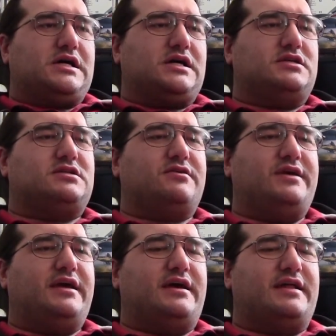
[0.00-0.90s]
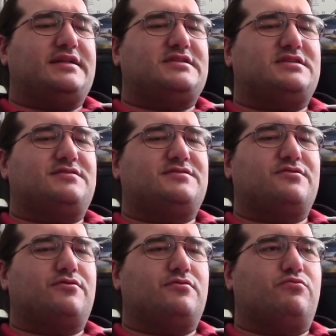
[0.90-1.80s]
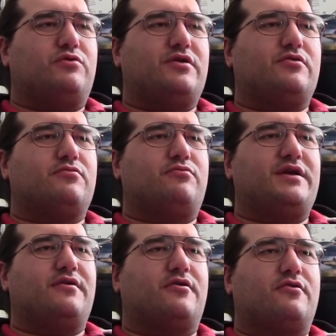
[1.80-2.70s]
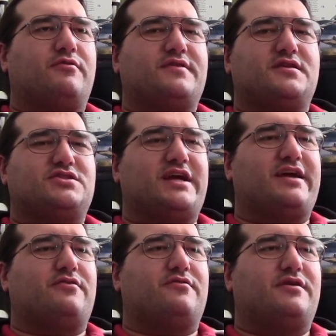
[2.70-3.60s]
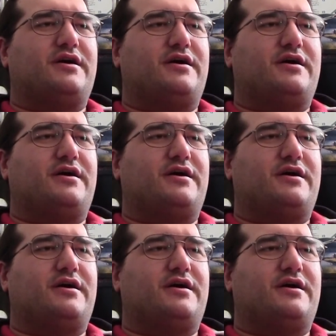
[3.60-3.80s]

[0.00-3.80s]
So yeah, that's sort of where we are with the channel.